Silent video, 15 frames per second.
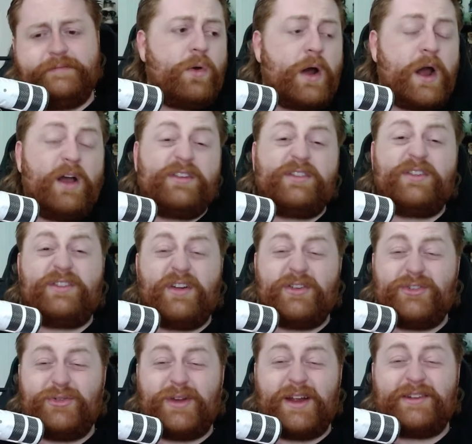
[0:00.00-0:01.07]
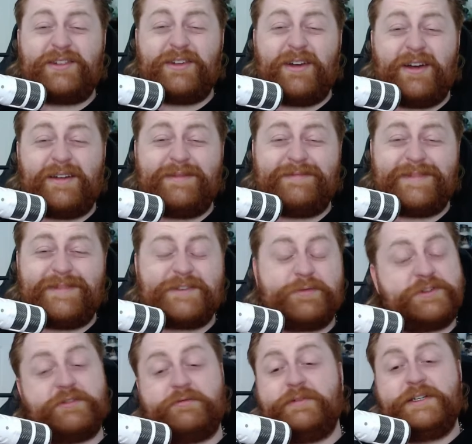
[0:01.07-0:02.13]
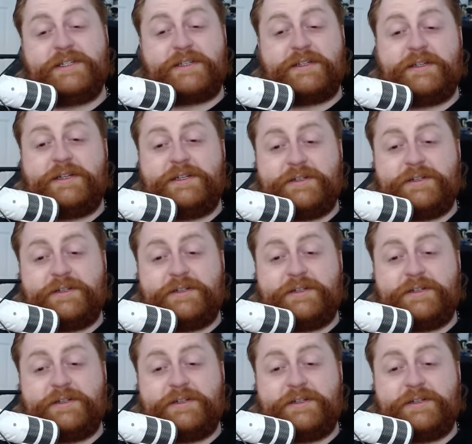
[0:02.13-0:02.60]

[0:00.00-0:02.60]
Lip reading: I also saw, dude, I saw, this wasn't recently,